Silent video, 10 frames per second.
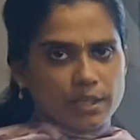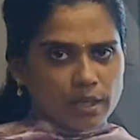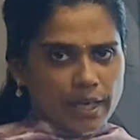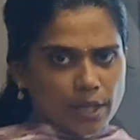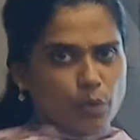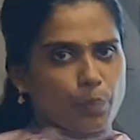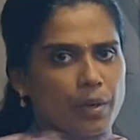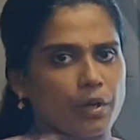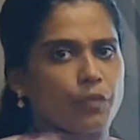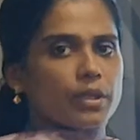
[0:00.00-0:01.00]
an
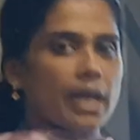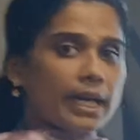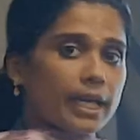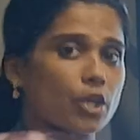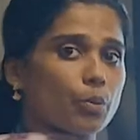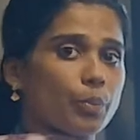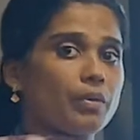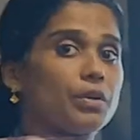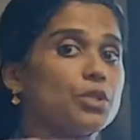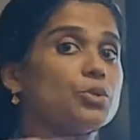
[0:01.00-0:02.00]
equipment. For that
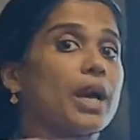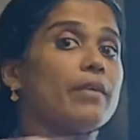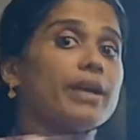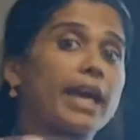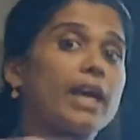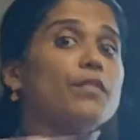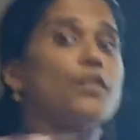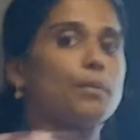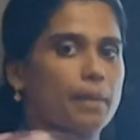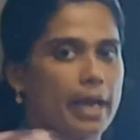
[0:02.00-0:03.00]
equipment we need to have a
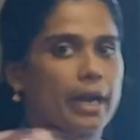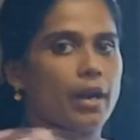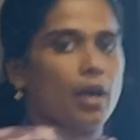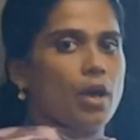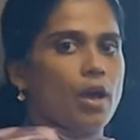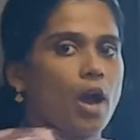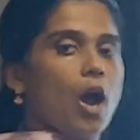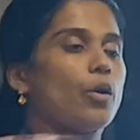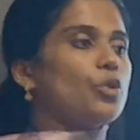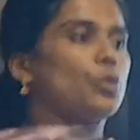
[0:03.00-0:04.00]
careful plan.
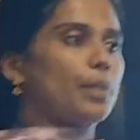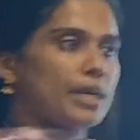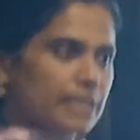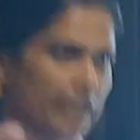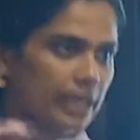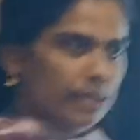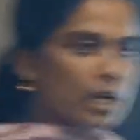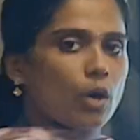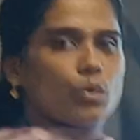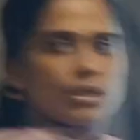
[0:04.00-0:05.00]
How to maintain it,
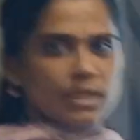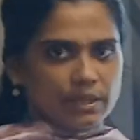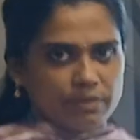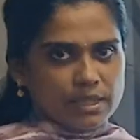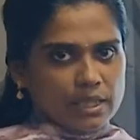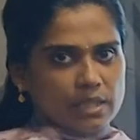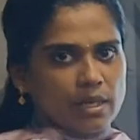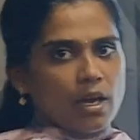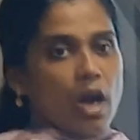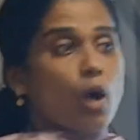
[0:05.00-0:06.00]
how to service
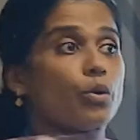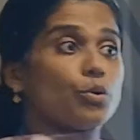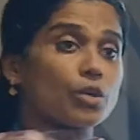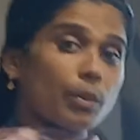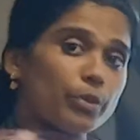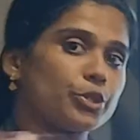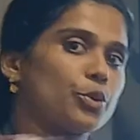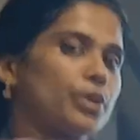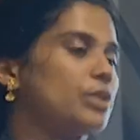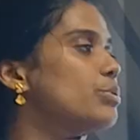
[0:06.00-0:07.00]
it, how to
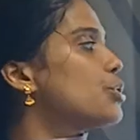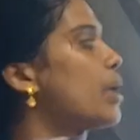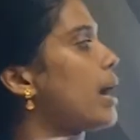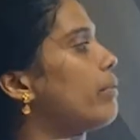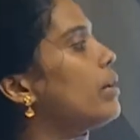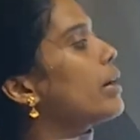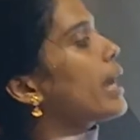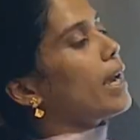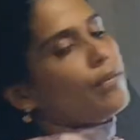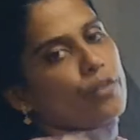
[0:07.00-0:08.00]
troubleshoot it, we should have a
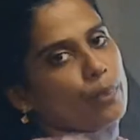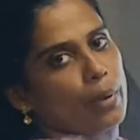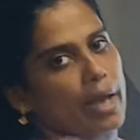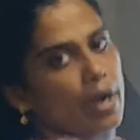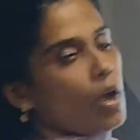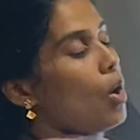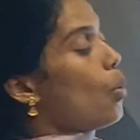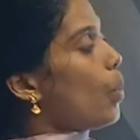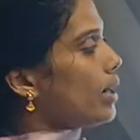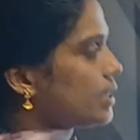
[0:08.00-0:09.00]
careful plan.
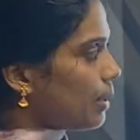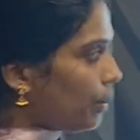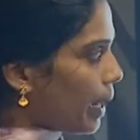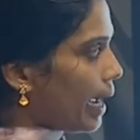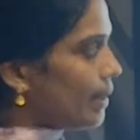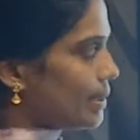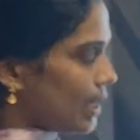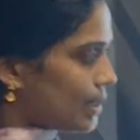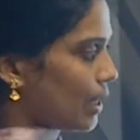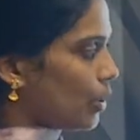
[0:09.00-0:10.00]
Once the plan is
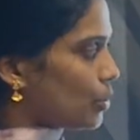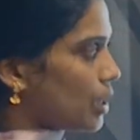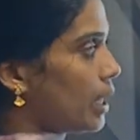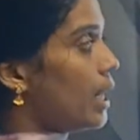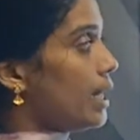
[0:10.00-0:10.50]
executed,